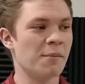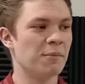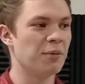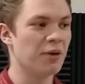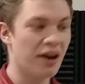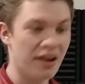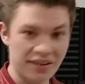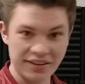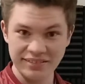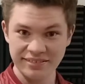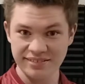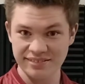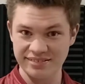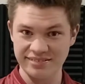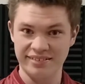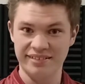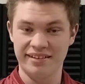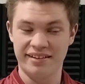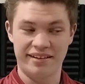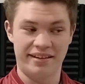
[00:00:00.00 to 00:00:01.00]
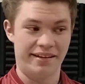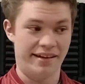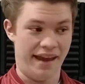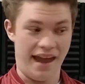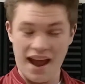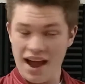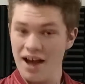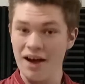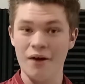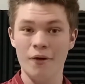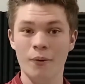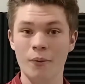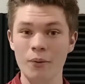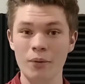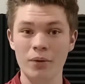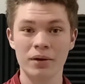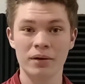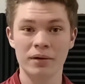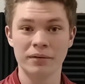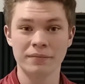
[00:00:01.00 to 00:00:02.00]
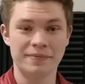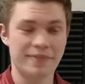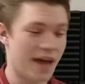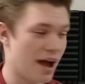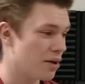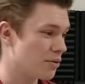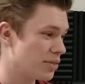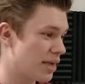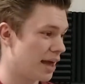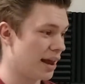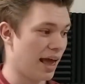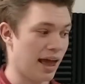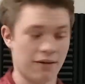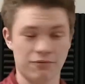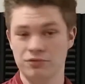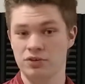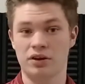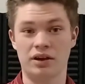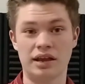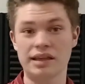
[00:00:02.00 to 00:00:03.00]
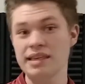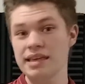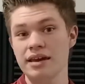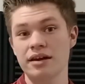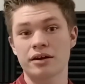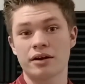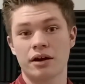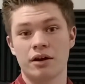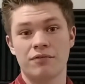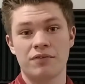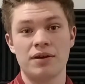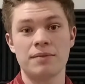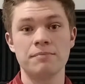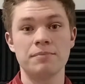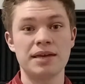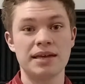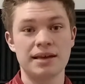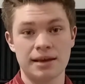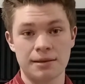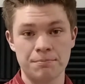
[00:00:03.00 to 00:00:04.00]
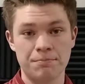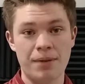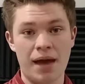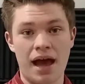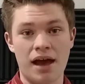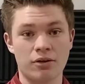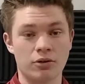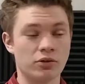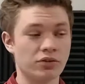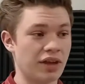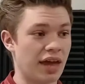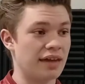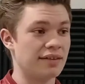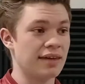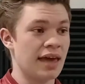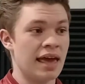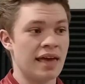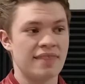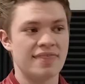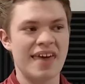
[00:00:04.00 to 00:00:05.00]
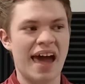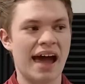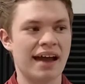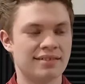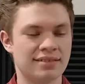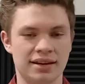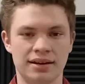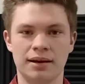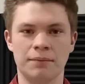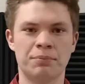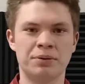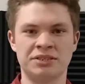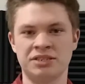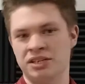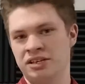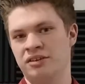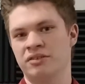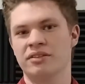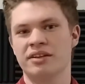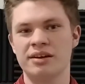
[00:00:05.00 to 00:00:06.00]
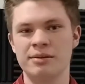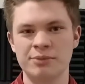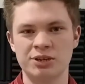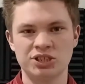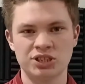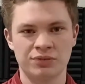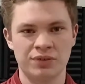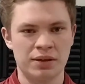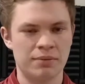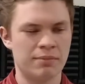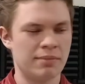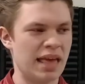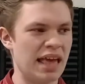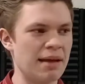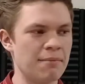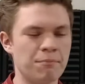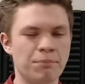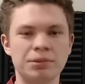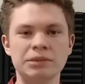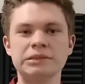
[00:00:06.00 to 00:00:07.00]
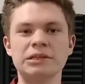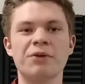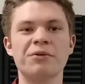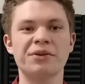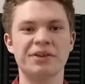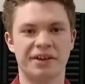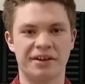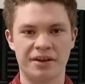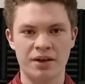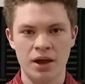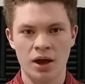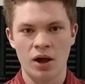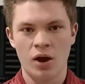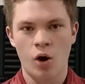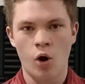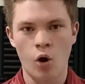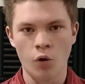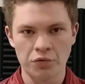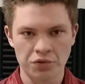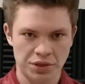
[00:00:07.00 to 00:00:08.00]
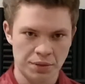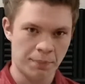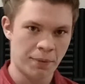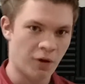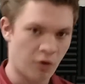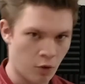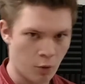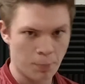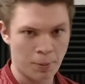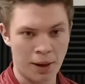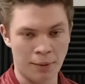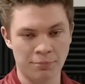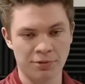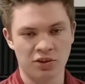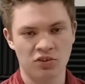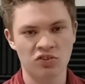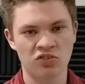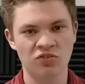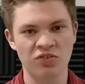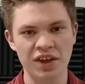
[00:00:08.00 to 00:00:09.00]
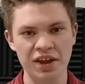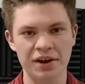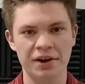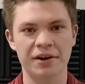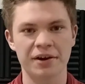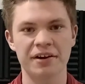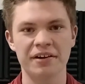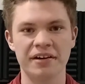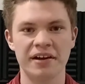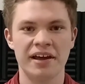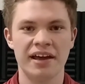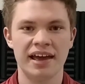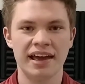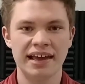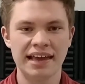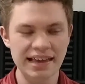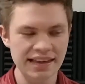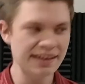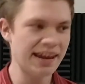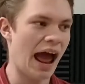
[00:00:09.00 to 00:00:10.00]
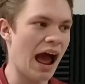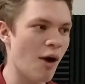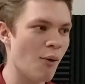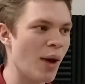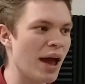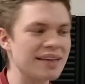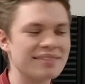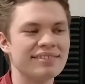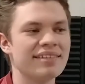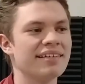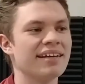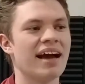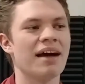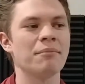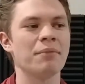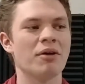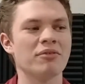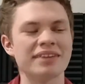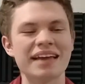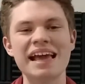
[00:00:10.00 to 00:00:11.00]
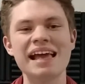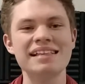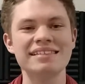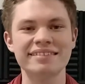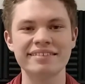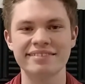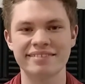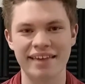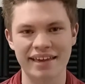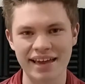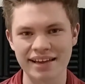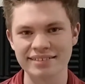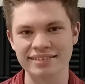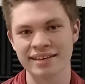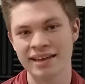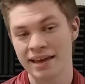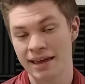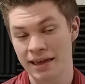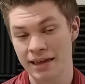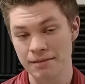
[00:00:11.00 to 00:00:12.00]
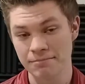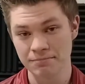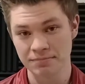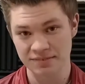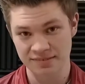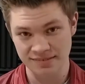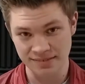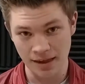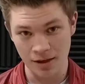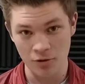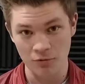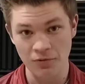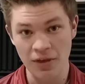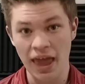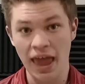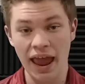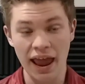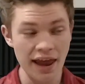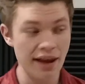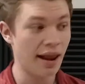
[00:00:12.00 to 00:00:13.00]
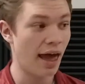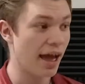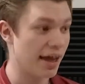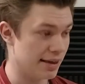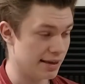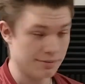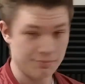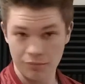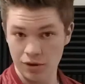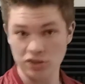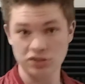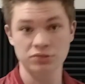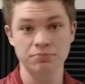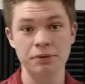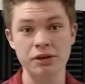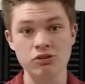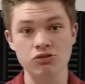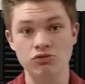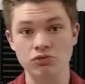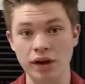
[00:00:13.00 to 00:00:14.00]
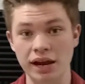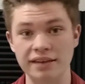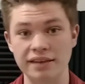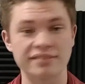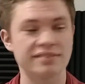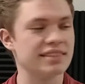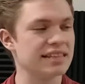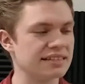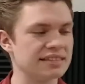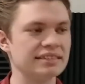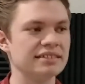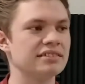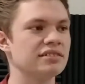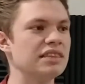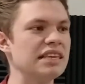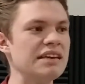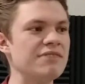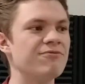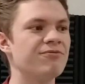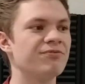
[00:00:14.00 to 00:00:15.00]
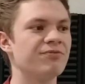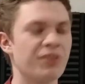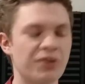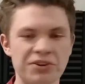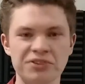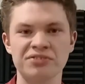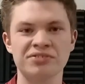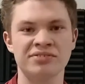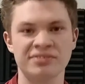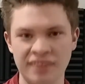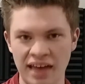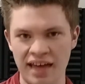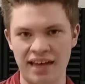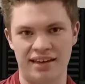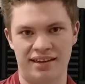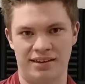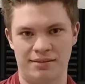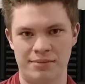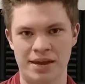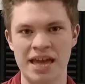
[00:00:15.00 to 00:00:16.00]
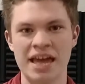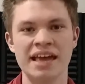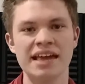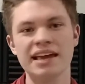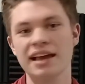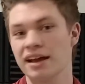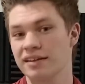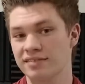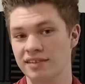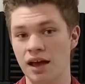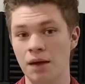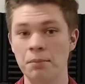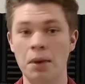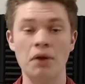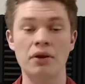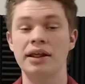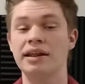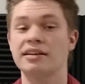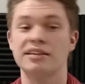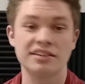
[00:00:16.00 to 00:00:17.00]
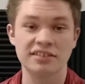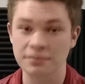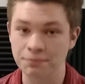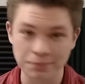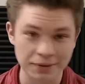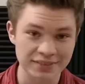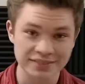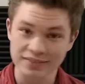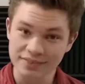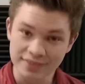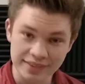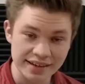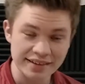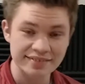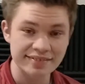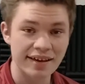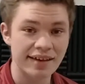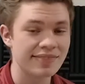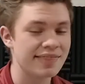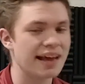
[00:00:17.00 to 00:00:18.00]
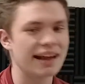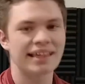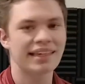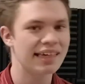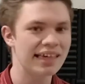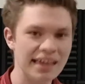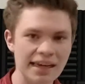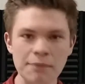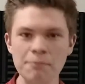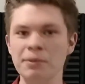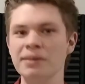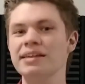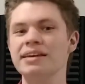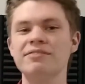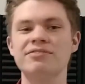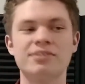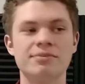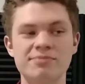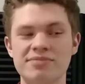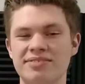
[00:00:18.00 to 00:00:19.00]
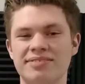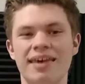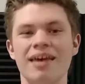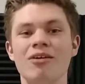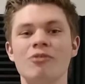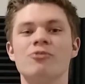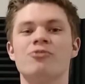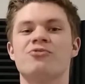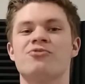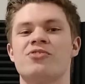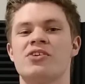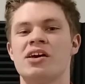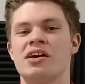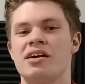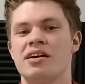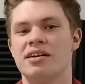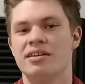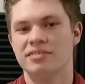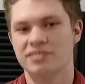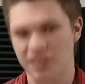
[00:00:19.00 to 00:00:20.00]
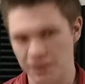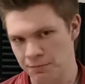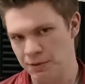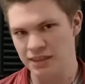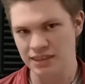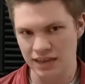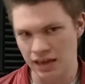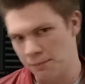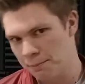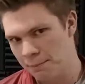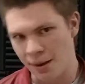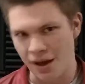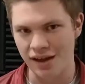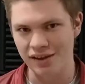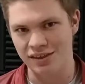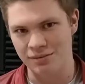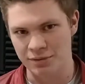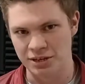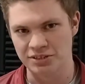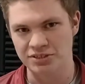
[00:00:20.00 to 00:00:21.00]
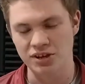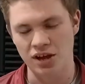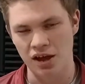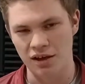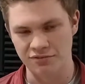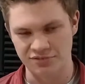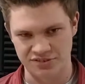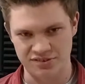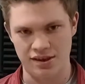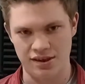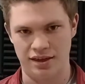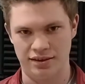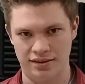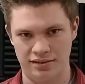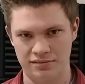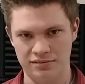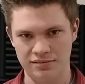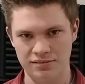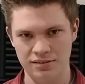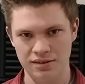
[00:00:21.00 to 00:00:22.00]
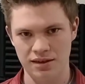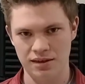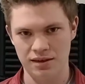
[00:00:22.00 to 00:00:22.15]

But now that after a year of him being embattled and that particular image of him imploding over the whole public sphere, he now has to come out and say it himself. And it must be stressed, this is the first time he has come out and explicitly said that he believes himself to be the embodiment of science.